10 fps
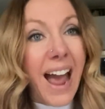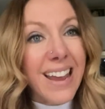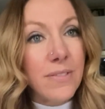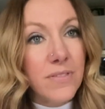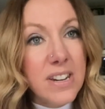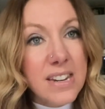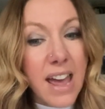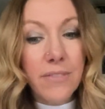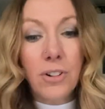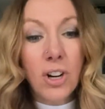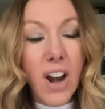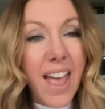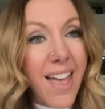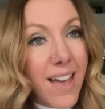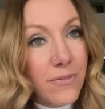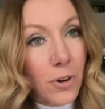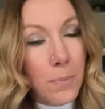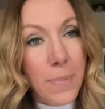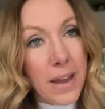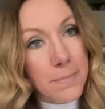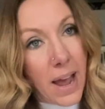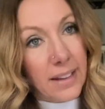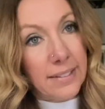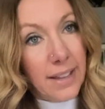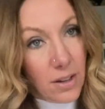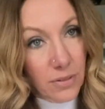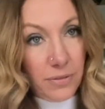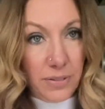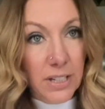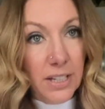I have never, ever been myself.